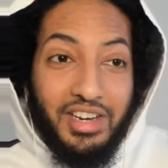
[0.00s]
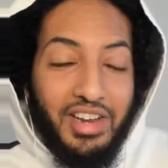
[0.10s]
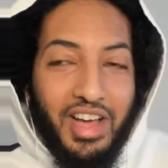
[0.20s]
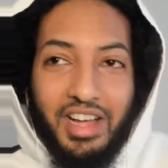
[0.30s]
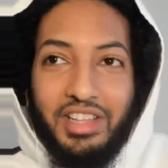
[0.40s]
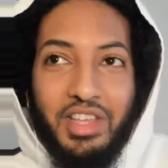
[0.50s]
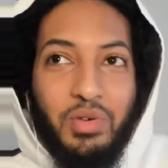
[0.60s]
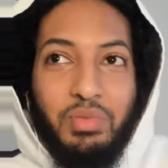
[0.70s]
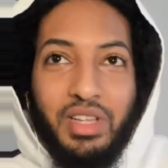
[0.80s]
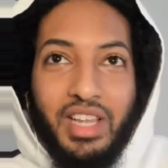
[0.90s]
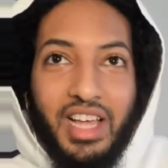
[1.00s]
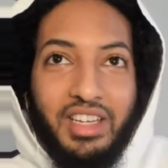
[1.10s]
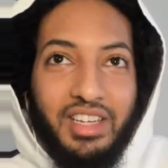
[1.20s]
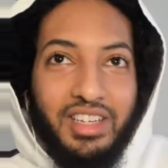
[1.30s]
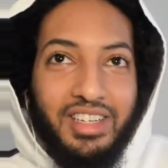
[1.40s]
Nah, he would be
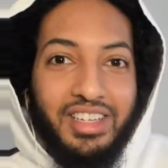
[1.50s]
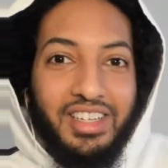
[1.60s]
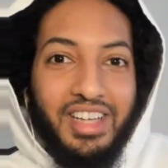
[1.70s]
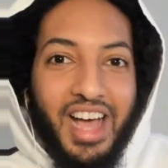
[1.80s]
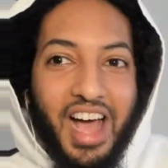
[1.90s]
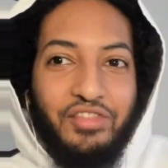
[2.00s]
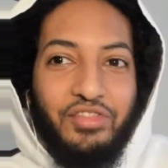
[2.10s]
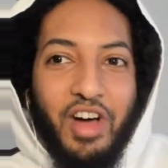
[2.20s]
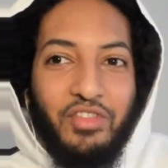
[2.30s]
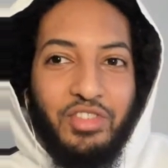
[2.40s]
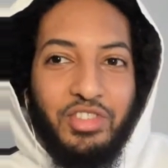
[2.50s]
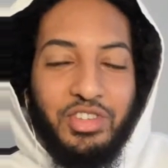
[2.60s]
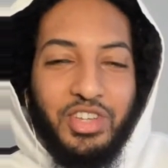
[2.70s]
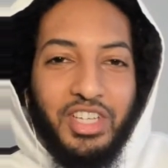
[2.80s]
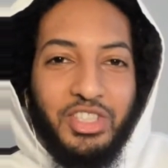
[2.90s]
like, I fought for
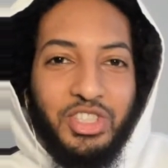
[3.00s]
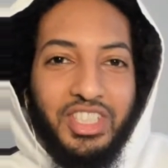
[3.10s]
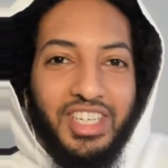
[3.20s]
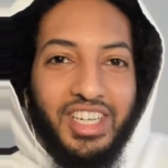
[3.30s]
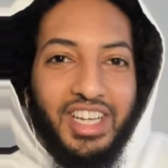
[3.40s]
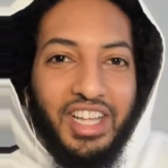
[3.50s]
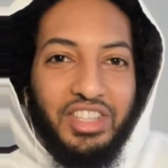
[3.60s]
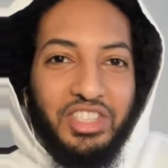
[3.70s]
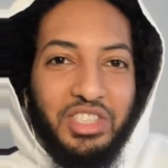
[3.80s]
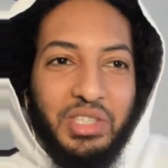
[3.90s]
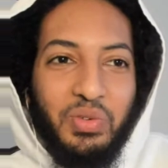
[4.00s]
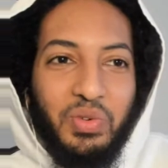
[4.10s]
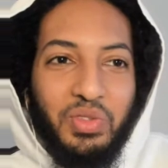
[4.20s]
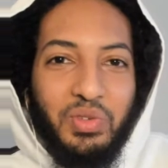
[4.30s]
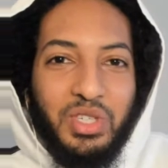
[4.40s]
this country, and this
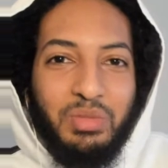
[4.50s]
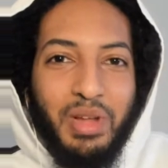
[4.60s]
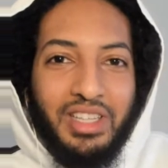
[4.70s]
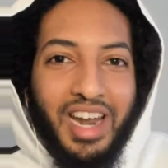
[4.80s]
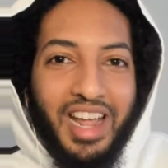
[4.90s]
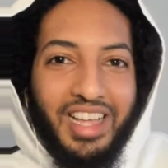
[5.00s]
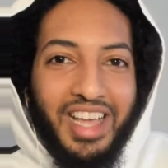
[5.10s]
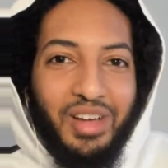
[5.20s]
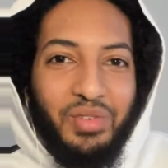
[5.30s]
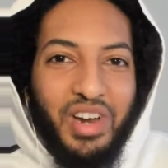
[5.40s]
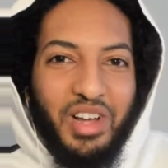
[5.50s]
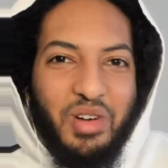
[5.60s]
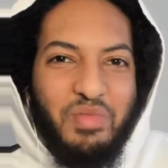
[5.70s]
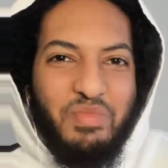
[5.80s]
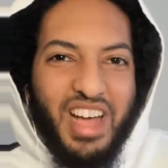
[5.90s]
respect that I get when I
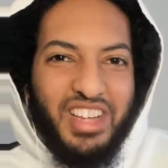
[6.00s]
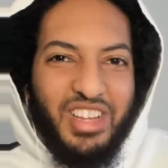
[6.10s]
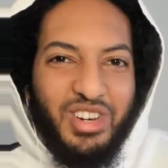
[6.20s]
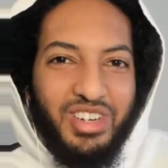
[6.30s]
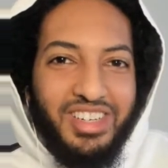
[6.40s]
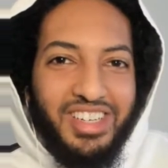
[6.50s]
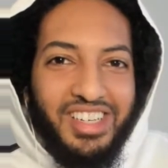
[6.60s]
come back here.